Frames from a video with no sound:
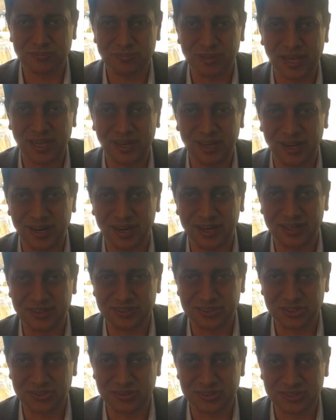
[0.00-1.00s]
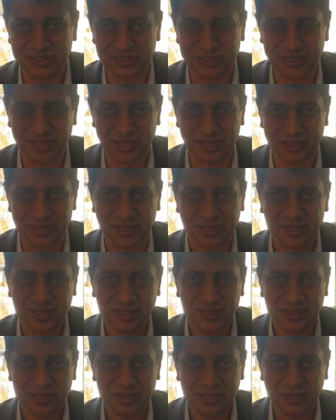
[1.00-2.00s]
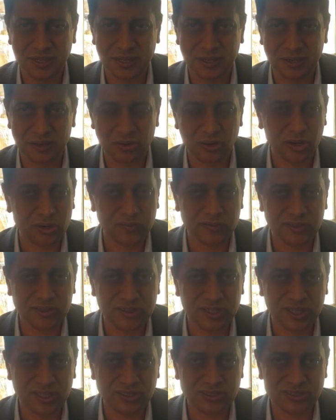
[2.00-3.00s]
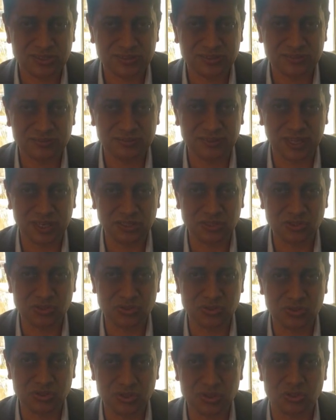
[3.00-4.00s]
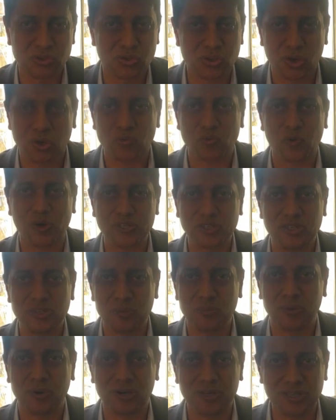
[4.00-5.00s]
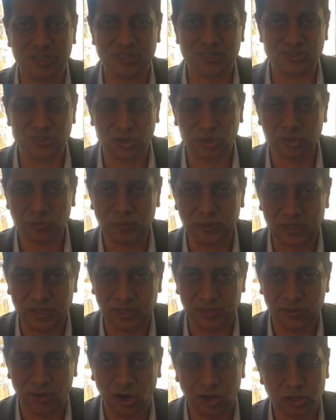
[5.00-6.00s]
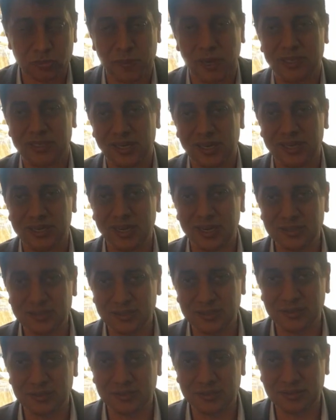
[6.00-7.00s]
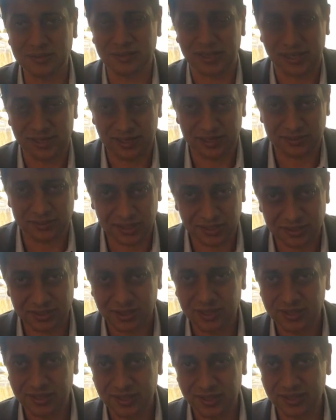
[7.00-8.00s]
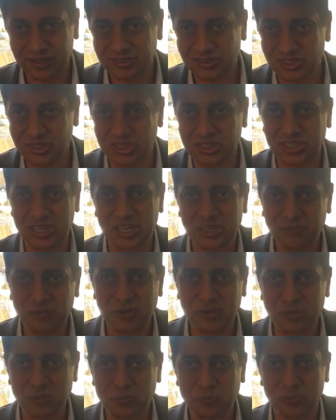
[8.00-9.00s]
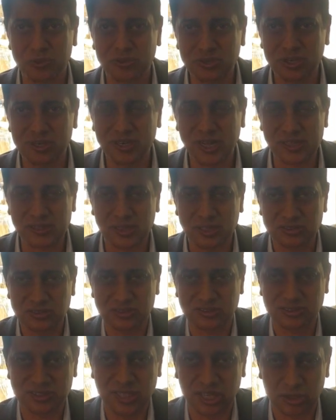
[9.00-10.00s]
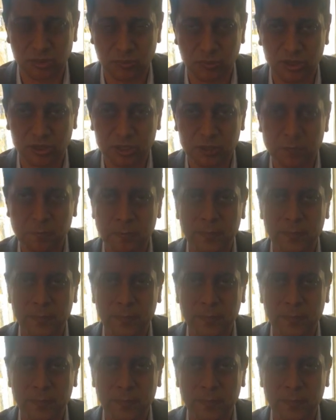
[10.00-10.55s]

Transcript: by and large, you'll see that a lot of the things that you do not want in your body is automatically getting neglected. That's a great way to put the right things inside your body.